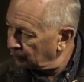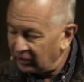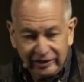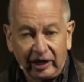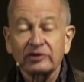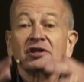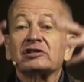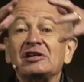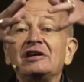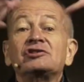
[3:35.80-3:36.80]
because
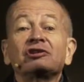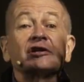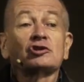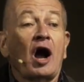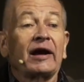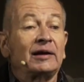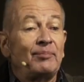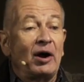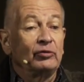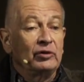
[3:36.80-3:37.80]
it's easy to talk
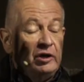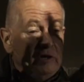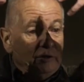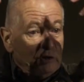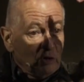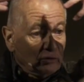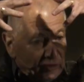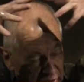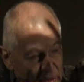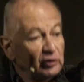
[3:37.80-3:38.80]
about, you know, the
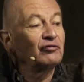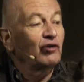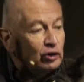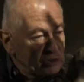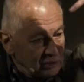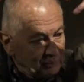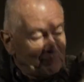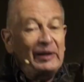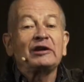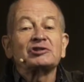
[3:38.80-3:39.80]
universal
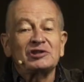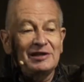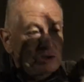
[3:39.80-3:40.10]
big C